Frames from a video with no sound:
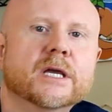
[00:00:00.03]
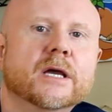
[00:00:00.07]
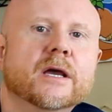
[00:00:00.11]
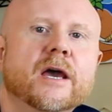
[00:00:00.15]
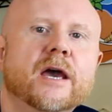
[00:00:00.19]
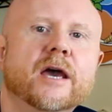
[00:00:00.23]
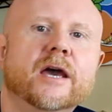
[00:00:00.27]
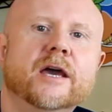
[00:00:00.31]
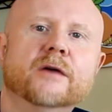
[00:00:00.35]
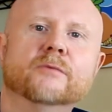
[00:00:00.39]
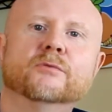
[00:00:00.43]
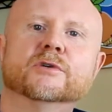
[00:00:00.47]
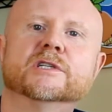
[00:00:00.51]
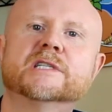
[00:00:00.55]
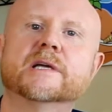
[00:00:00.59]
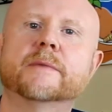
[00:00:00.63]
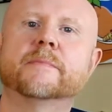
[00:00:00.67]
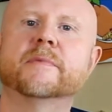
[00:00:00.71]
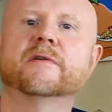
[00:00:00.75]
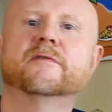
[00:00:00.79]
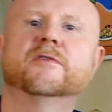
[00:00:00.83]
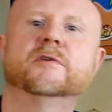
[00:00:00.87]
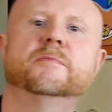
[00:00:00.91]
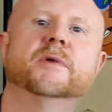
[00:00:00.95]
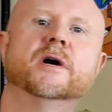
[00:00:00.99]
Hey, what's
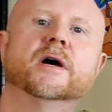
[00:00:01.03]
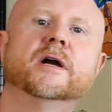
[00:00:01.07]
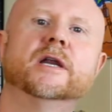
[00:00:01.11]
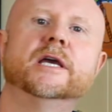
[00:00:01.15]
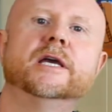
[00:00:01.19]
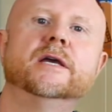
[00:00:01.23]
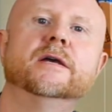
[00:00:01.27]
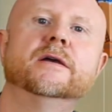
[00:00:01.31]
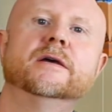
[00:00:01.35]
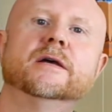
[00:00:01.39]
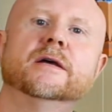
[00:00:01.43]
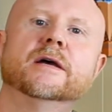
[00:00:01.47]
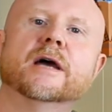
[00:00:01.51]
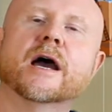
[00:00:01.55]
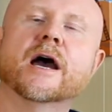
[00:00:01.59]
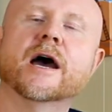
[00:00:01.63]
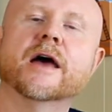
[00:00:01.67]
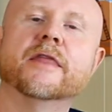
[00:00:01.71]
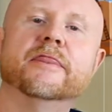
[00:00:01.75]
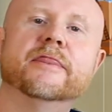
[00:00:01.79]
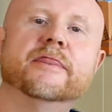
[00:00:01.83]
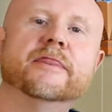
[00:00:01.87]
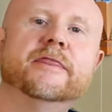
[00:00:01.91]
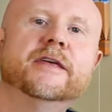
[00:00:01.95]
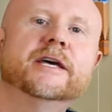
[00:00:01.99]
up everybody?
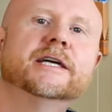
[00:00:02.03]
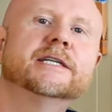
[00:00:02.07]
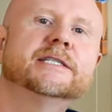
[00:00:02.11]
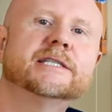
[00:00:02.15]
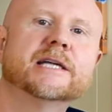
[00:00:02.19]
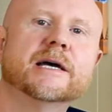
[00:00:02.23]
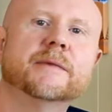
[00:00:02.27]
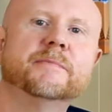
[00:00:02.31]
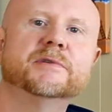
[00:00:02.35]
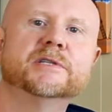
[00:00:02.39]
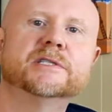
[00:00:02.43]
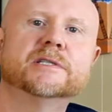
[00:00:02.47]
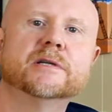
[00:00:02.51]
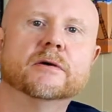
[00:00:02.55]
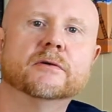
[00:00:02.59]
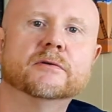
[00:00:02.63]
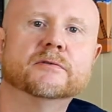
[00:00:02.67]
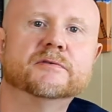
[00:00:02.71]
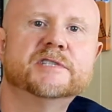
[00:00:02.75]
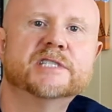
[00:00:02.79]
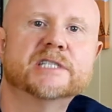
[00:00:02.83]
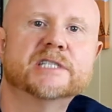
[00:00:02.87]
On this episode of